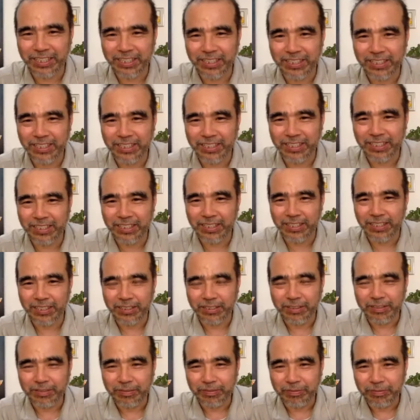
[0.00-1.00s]
Clamped over the
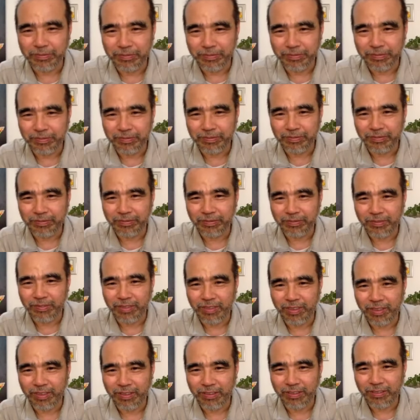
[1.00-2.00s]
block, and I
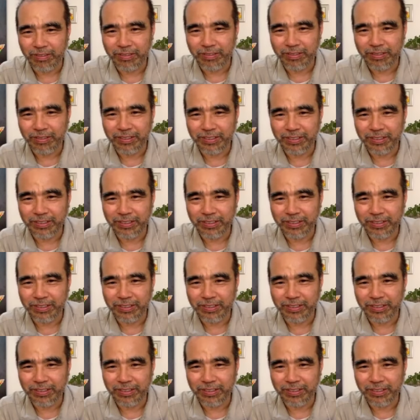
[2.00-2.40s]
changed now to